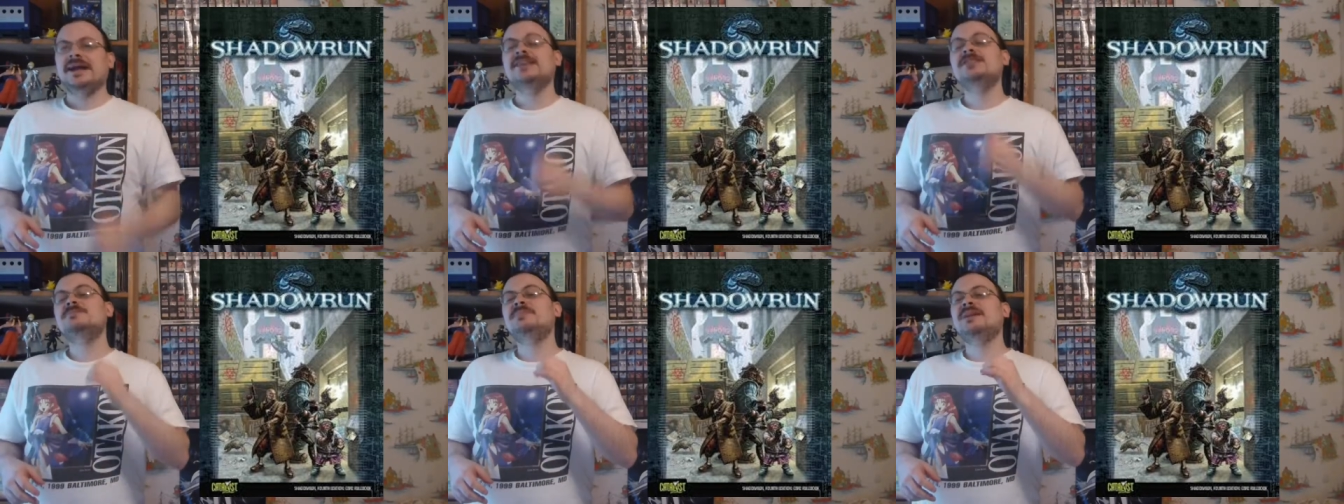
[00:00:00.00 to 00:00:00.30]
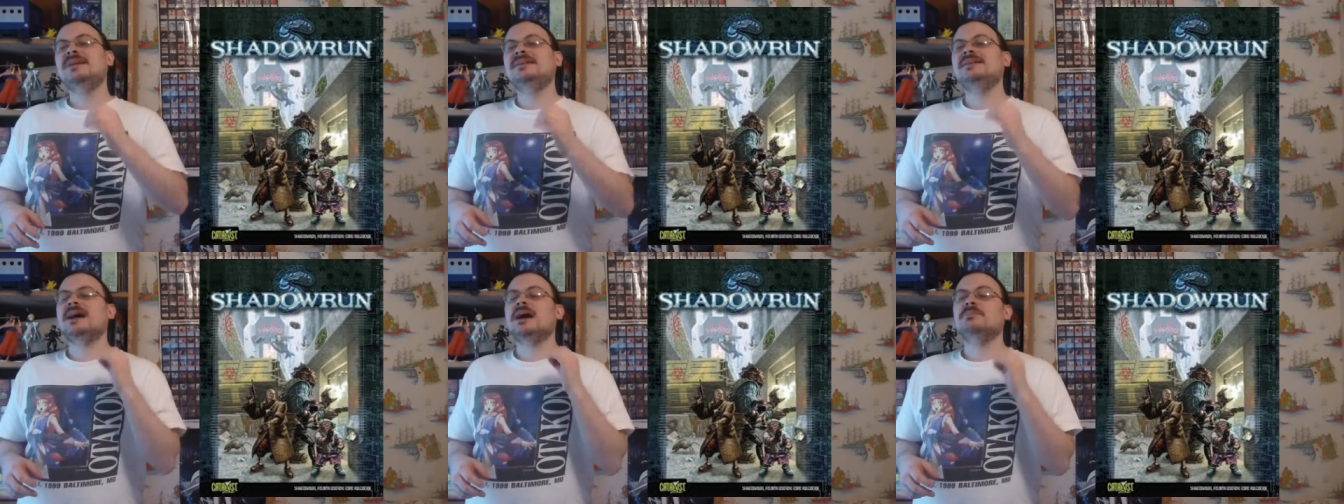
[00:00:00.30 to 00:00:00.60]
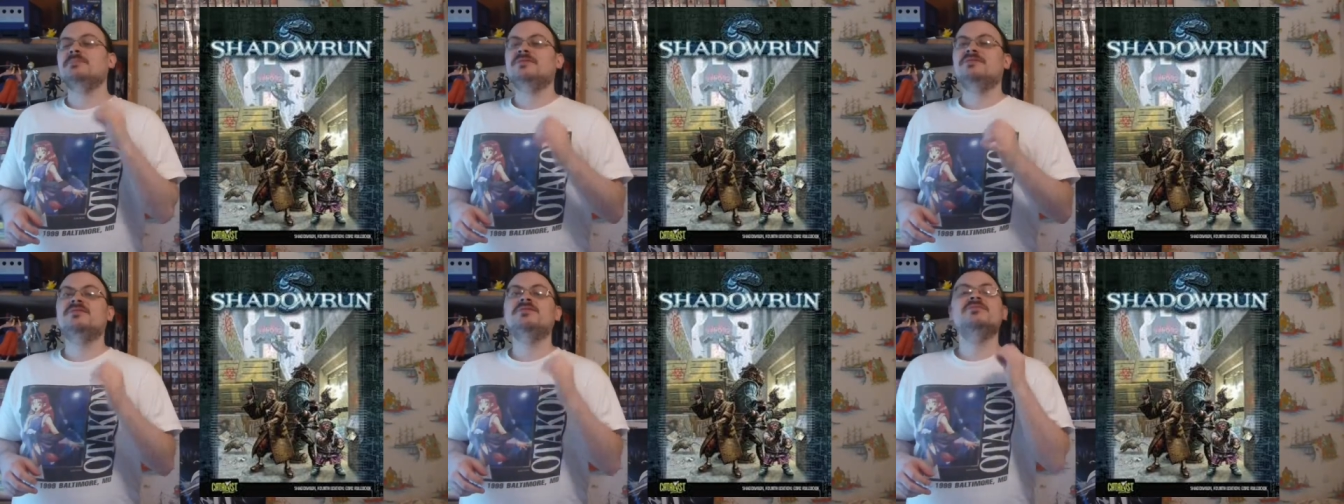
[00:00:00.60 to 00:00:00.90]
has been
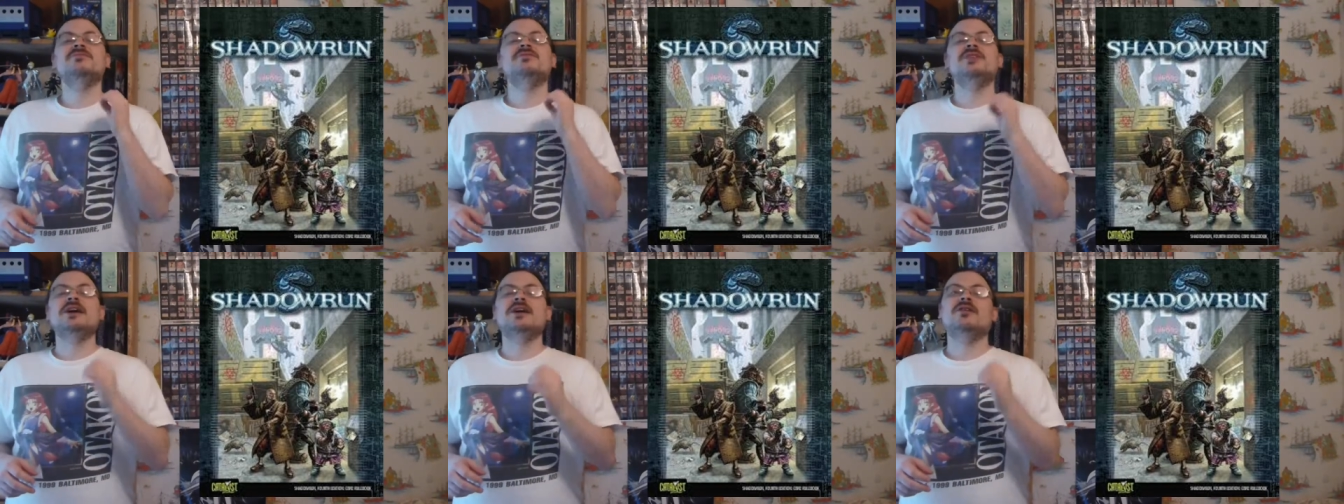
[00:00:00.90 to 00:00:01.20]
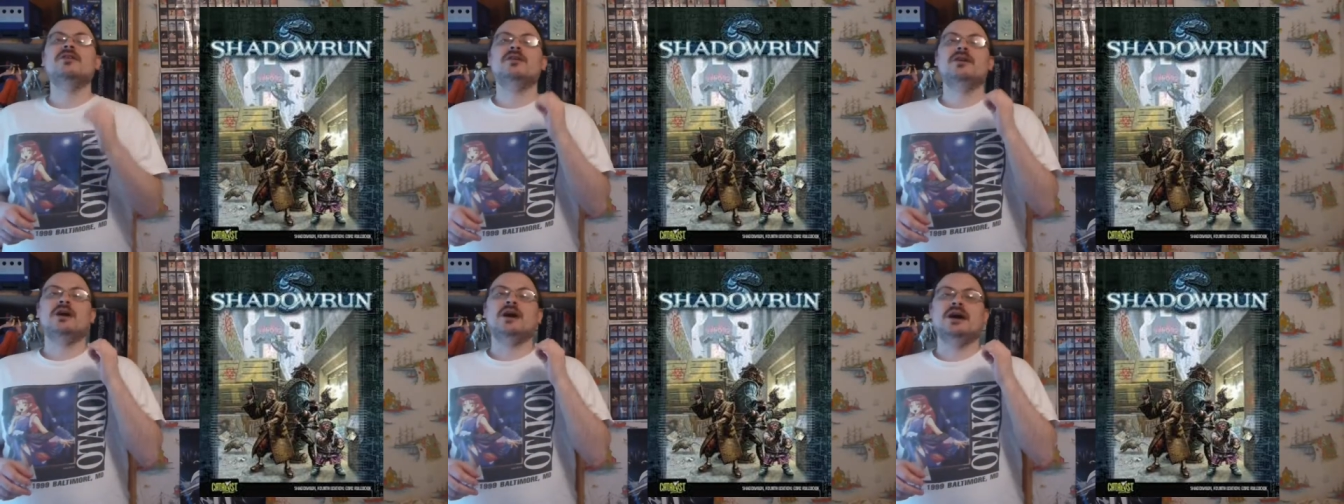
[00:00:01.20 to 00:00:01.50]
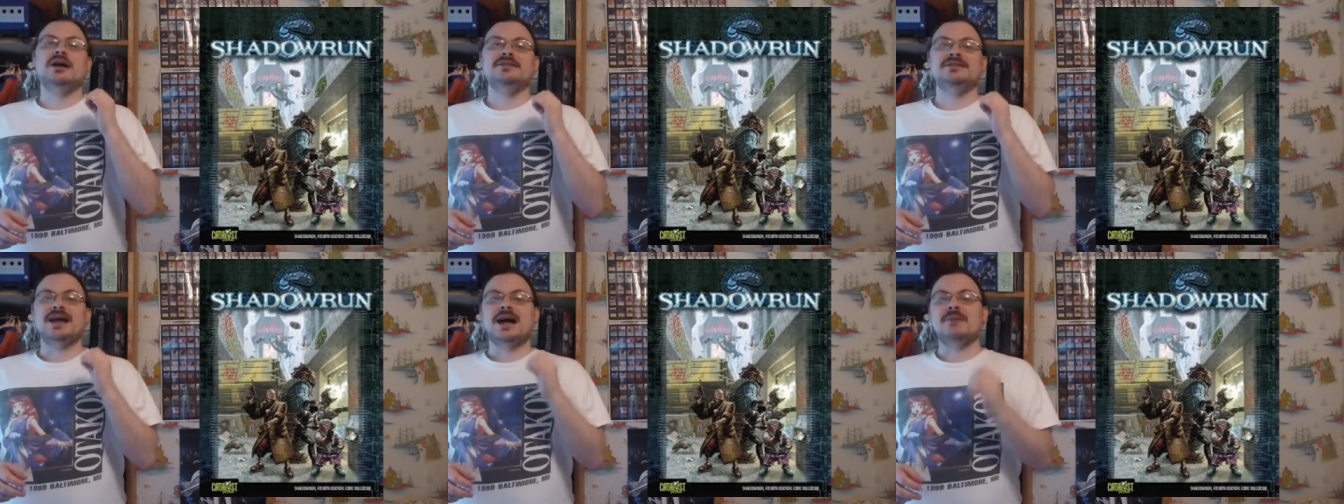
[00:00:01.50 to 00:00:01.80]
adapted for rigger
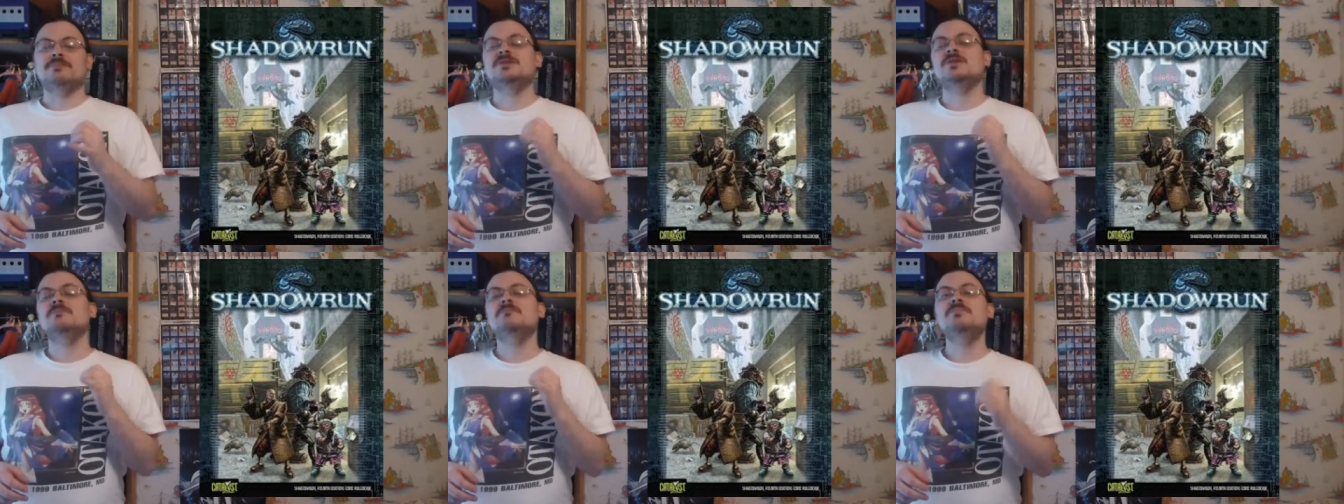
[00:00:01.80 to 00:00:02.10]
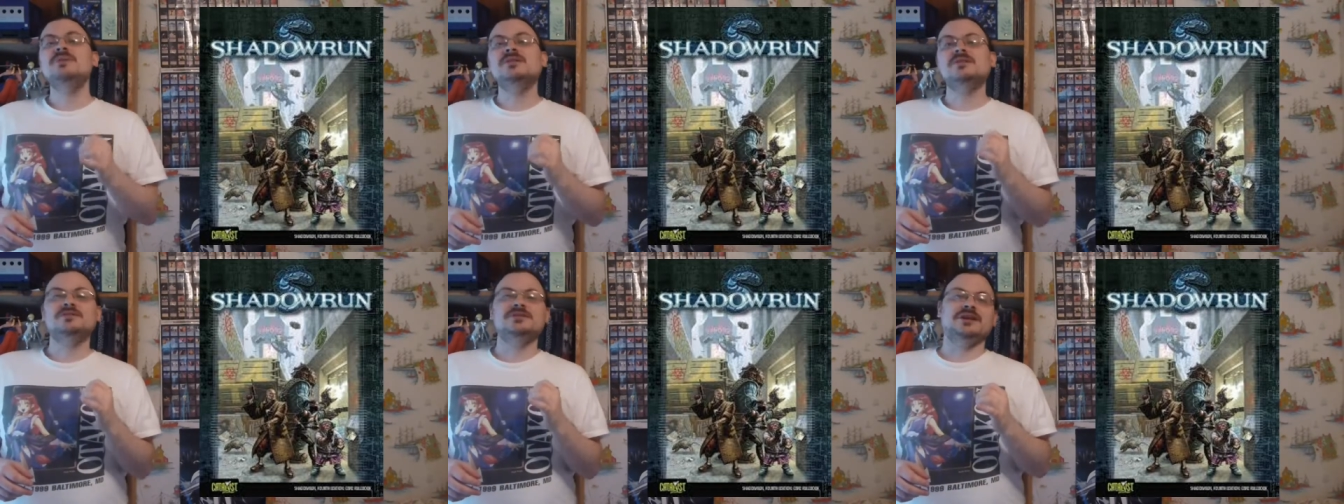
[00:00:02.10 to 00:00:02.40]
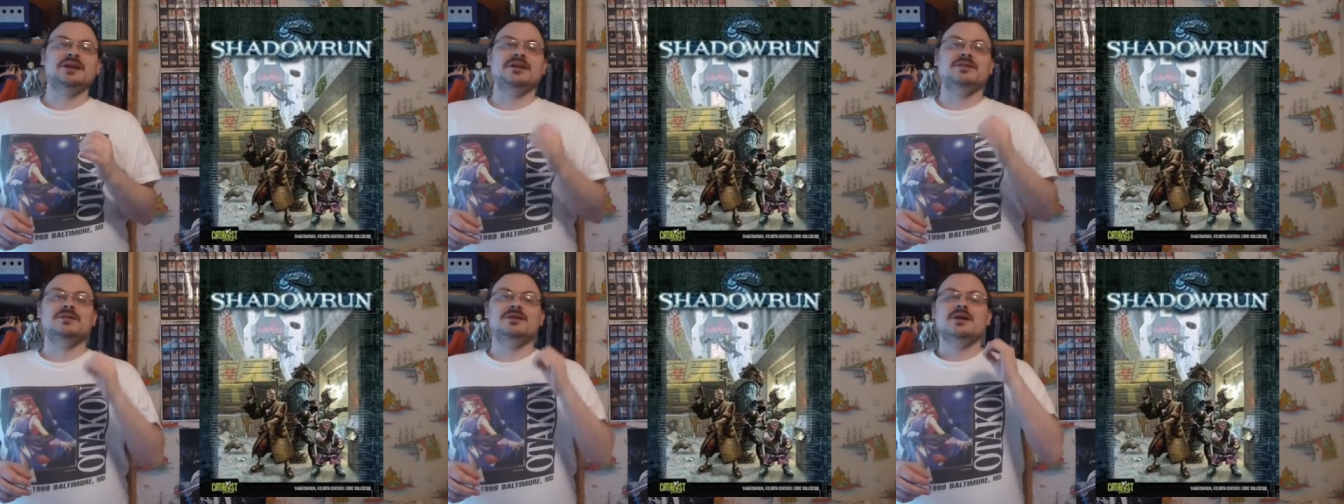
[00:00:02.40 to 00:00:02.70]

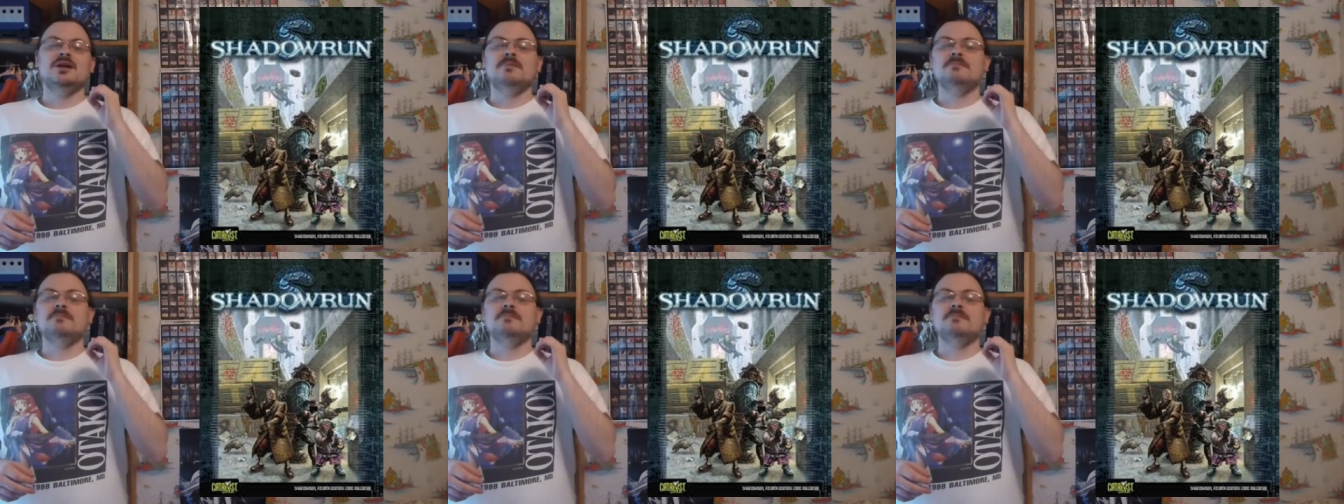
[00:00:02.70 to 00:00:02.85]
adaptability.